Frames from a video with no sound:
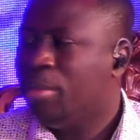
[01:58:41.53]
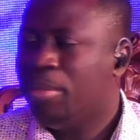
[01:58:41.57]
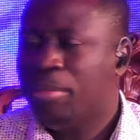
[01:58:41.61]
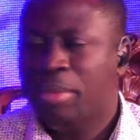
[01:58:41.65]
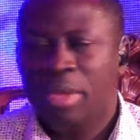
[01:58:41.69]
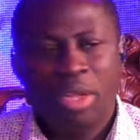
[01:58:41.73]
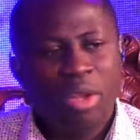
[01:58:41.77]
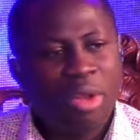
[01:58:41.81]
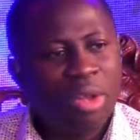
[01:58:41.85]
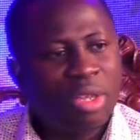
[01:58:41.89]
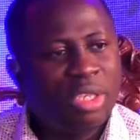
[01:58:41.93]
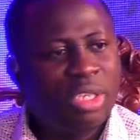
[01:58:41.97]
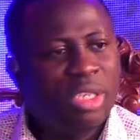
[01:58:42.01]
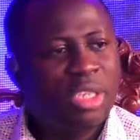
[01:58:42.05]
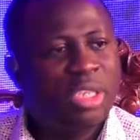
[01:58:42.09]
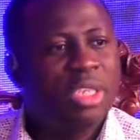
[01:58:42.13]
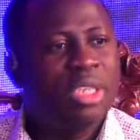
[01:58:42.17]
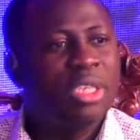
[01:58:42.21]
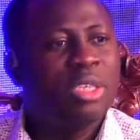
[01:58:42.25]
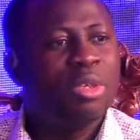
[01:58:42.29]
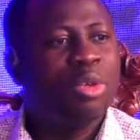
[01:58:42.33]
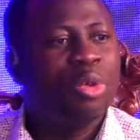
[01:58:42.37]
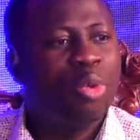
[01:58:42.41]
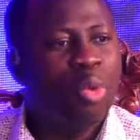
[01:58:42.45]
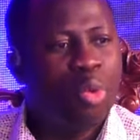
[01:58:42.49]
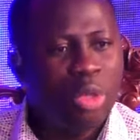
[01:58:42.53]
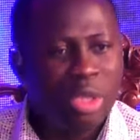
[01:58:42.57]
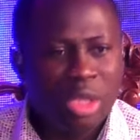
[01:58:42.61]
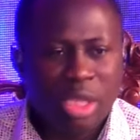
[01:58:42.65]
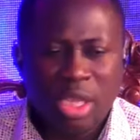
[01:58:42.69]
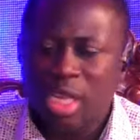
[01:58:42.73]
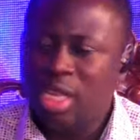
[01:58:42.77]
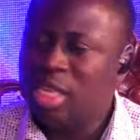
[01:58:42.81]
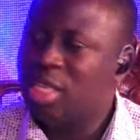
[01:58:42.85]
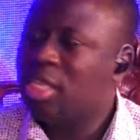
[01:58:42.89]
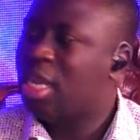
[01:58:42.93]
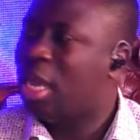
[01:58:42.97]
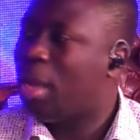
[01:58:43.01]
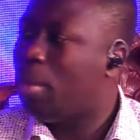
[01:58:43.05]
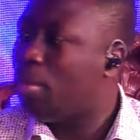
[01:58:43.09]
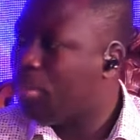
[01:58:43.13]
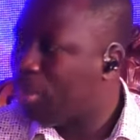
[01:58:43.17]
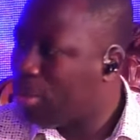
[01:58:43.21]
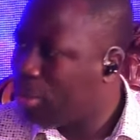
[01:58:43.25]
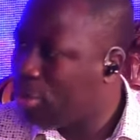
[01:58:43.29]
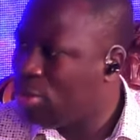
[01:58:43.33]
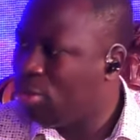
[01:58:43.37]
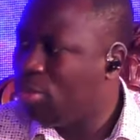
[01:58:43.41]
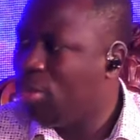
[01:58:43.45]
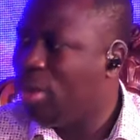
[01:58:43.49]
Because good things
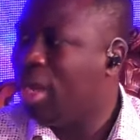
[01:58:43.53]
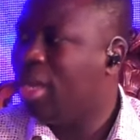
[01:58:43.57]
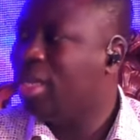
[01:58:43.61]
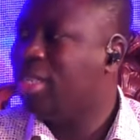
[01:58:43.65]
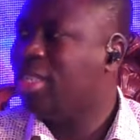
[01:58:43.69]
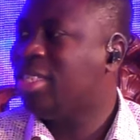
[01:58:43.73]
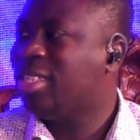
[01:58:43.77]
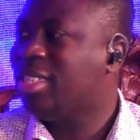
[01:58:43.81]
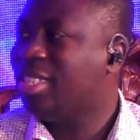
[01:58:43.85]
happen to us.